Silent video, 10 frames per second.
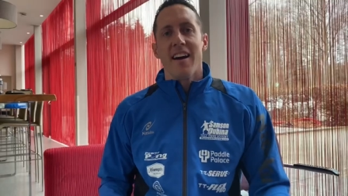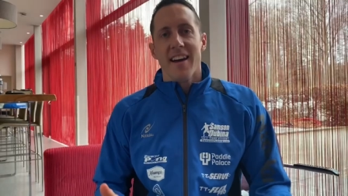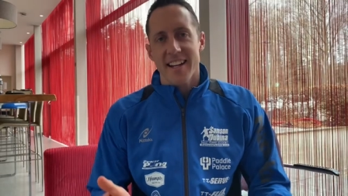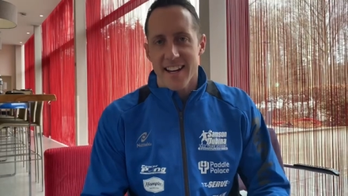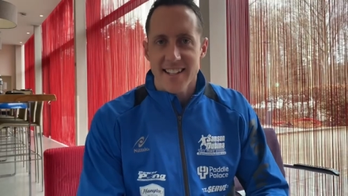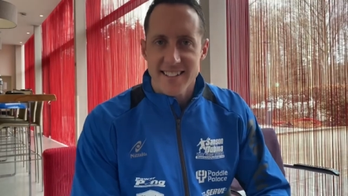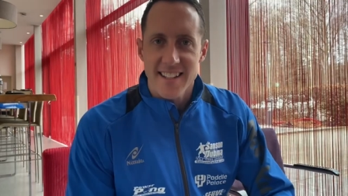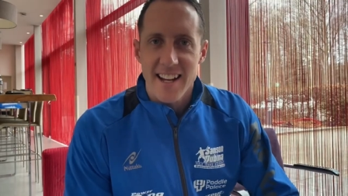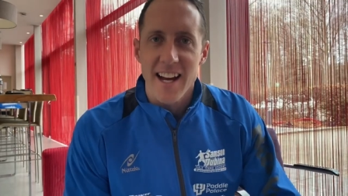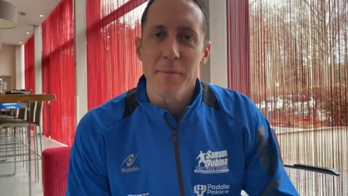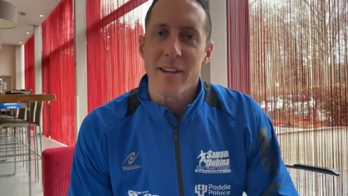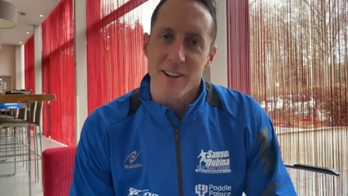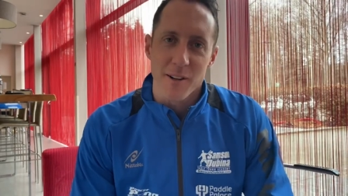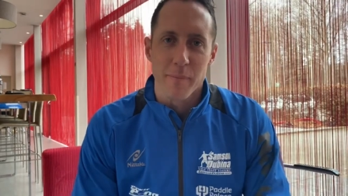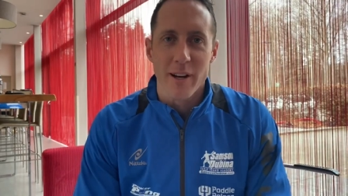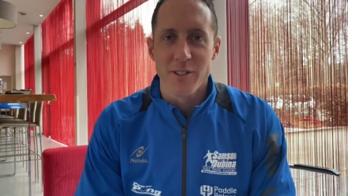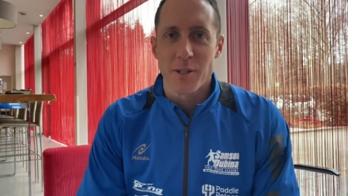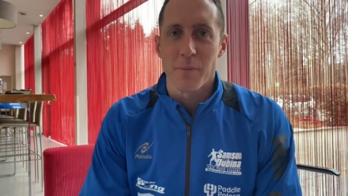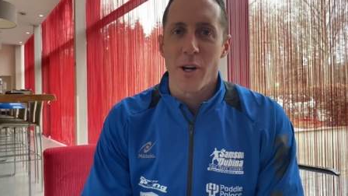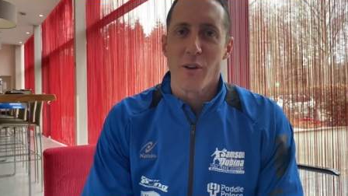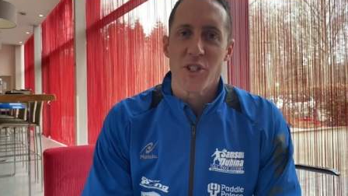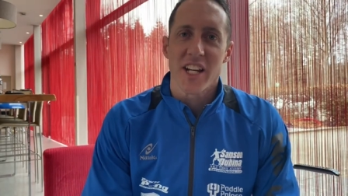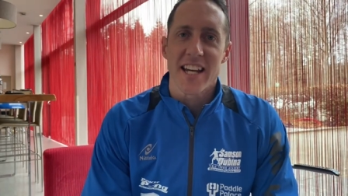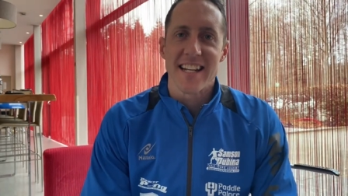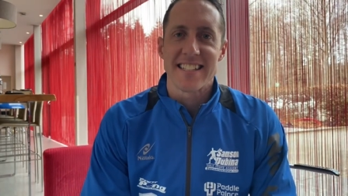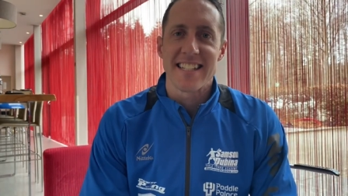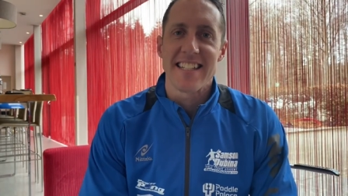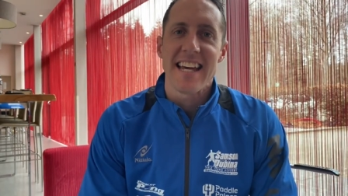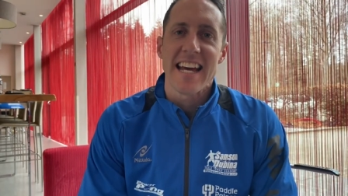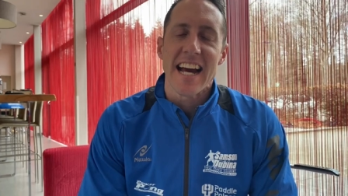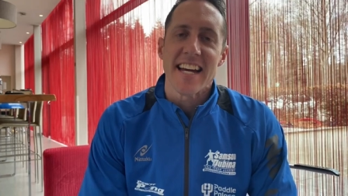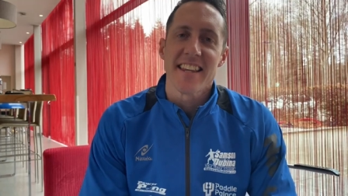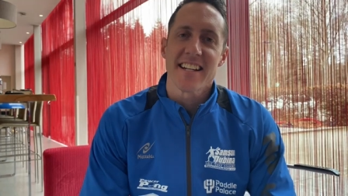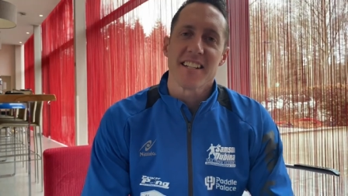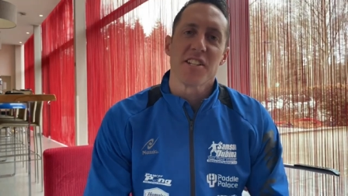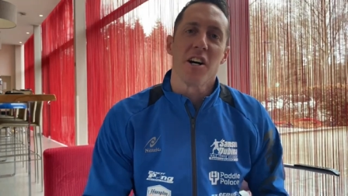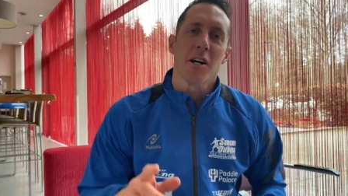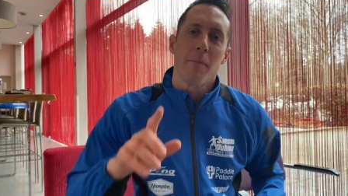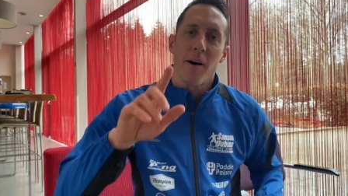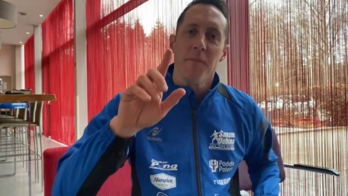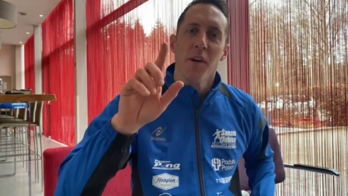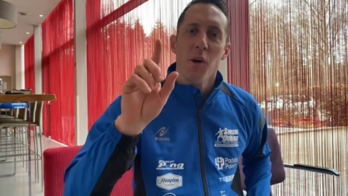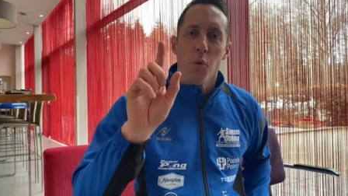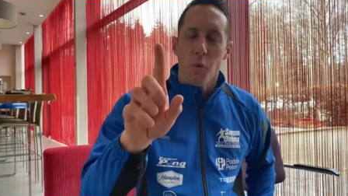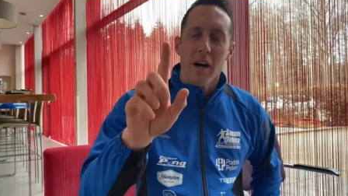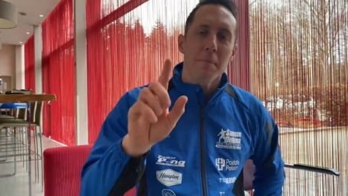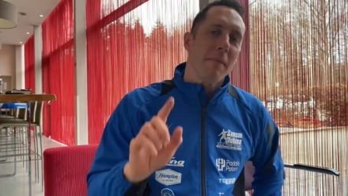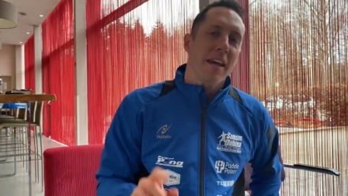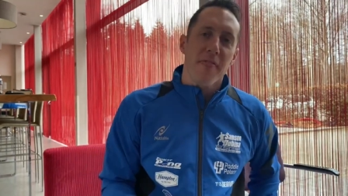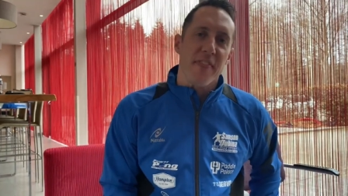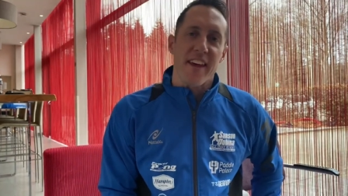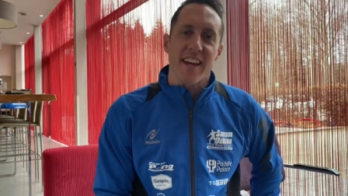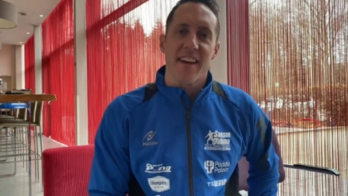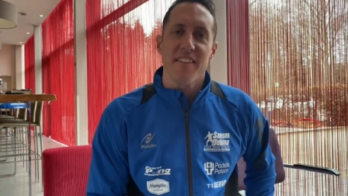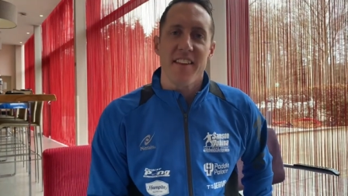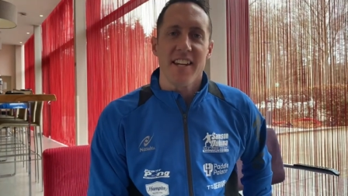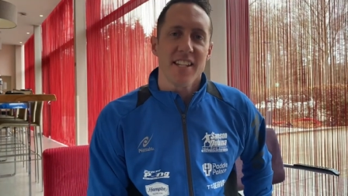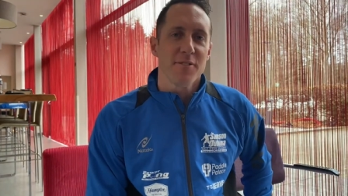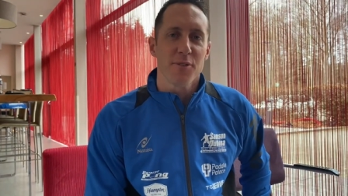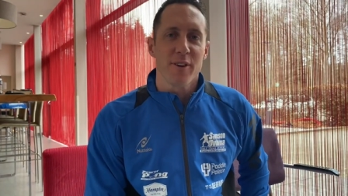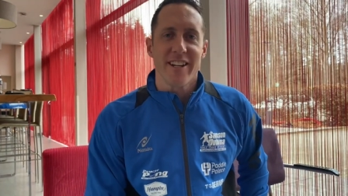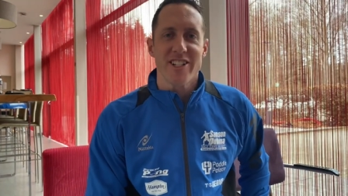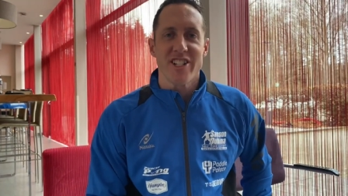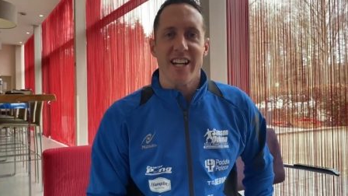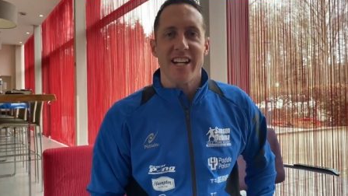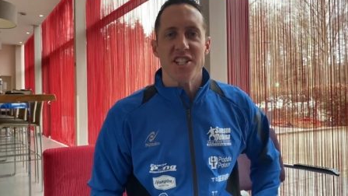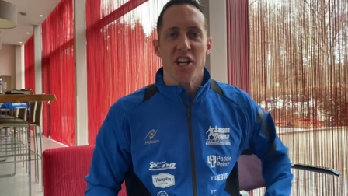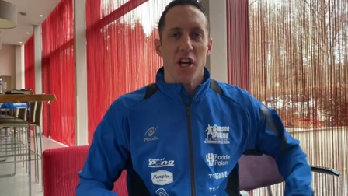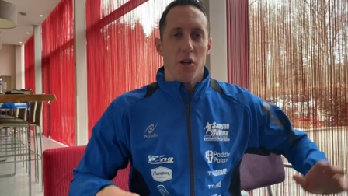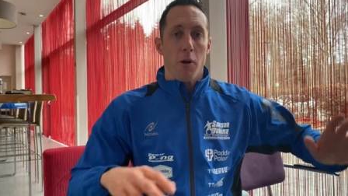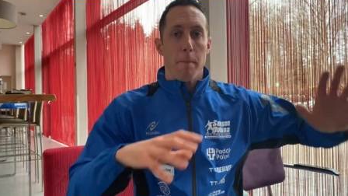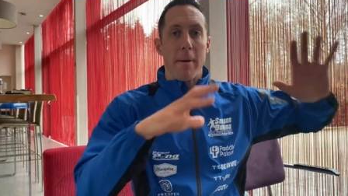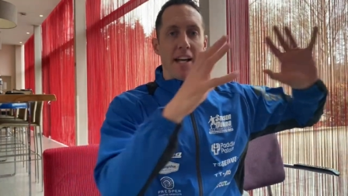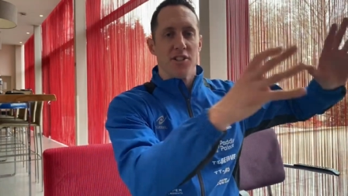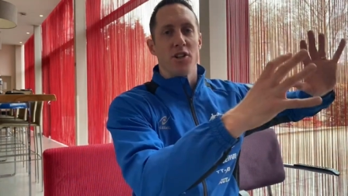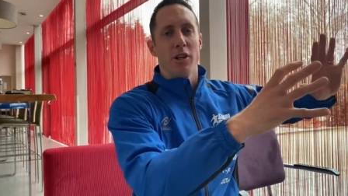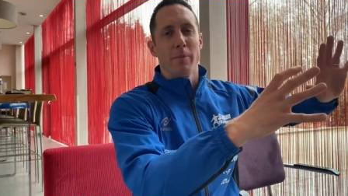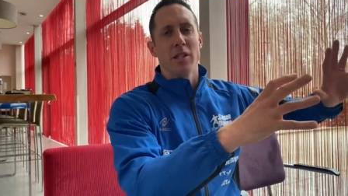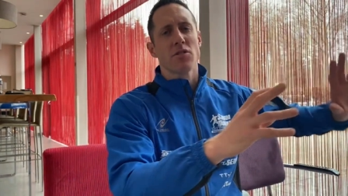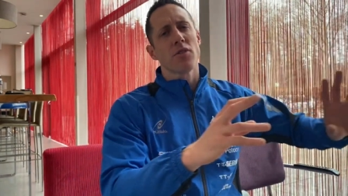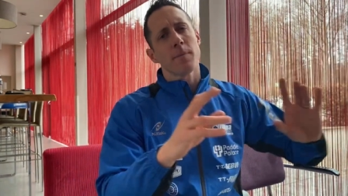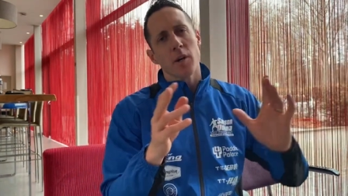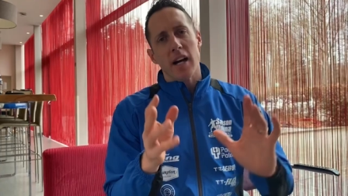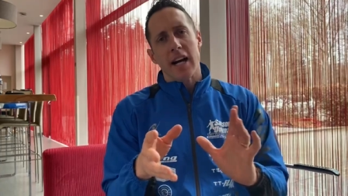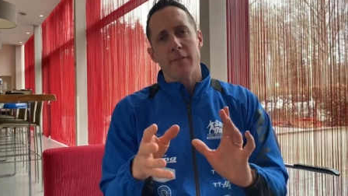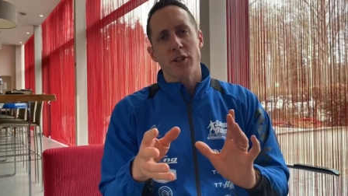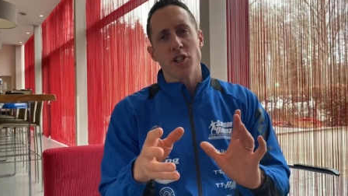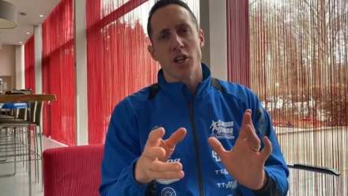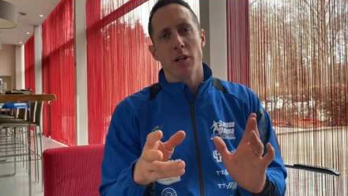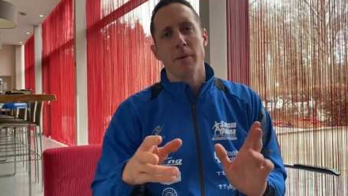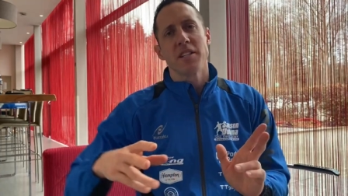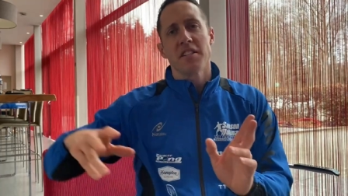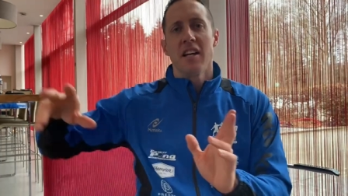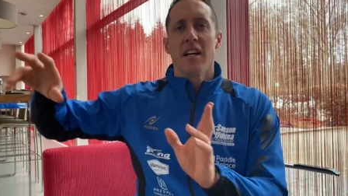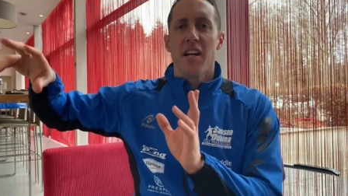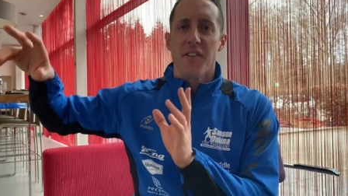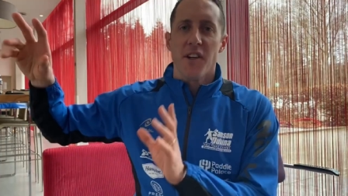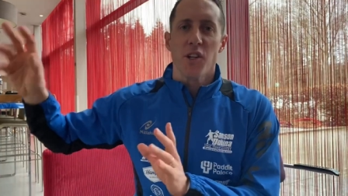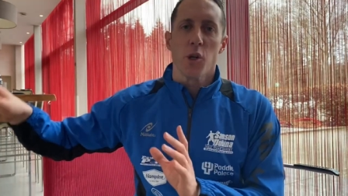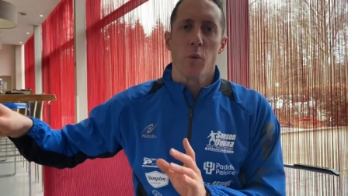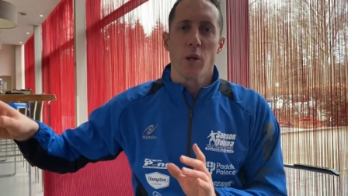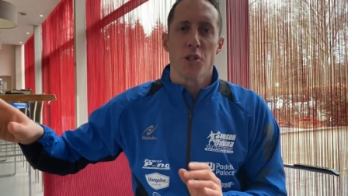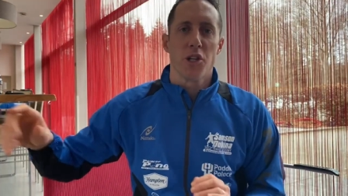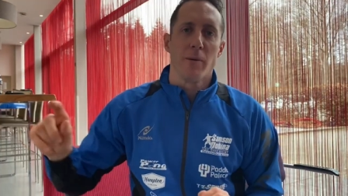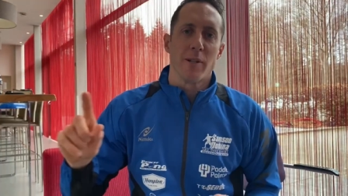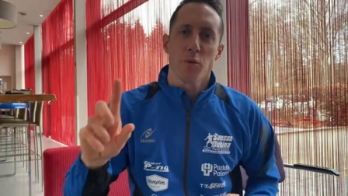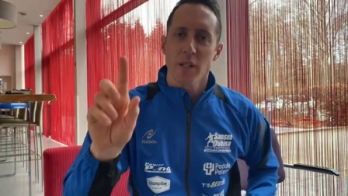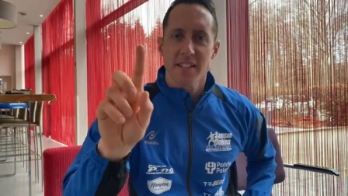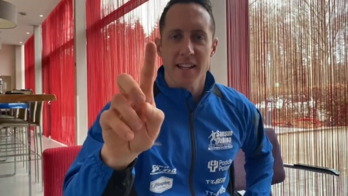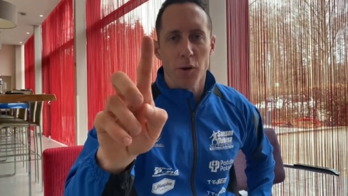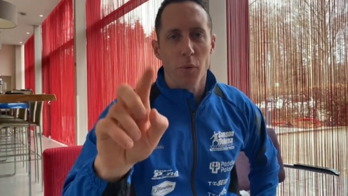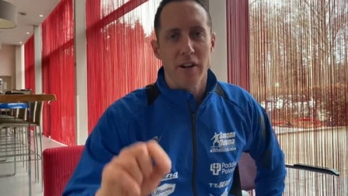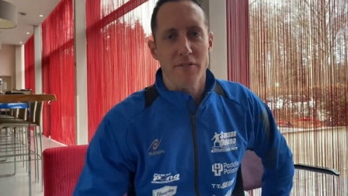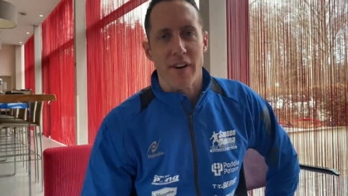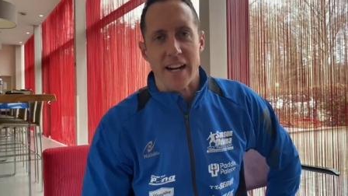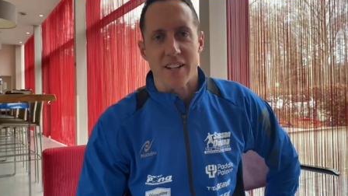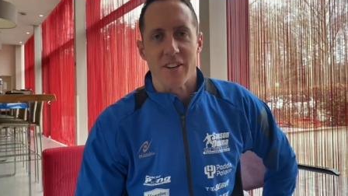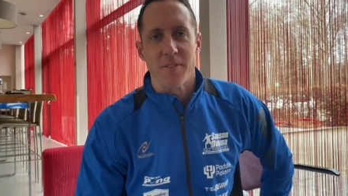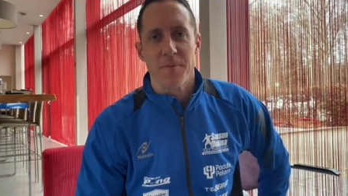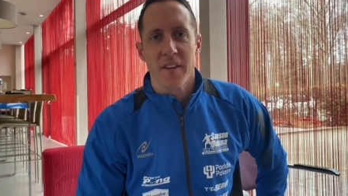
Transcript: Hey guys, I'm here in Belgium coaching, and today I'd like to talk about one main thing that differentiates your best tournaments from your average tournaments and then your worst tournaments. What's that one factor?